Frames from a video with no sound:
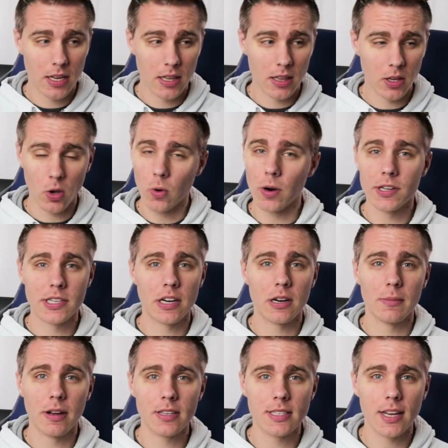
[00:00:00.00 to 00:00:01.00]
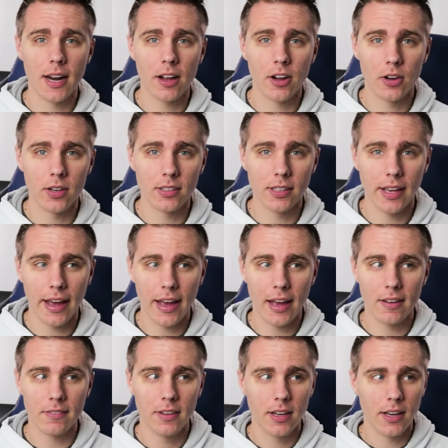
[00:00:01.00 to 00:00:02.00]
the Corsair mouse that I currently
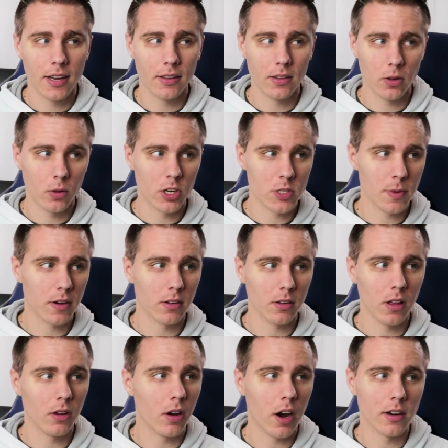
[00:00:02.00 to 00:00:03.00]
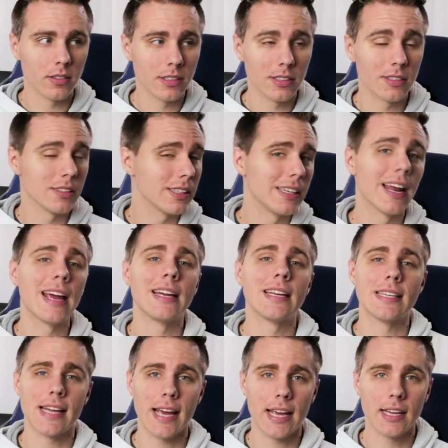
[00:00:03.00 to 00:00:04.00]
have and the Glorious Model O are literally night
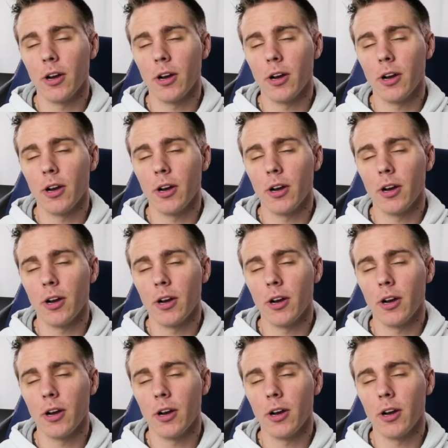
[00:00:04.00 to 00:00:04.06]
and day.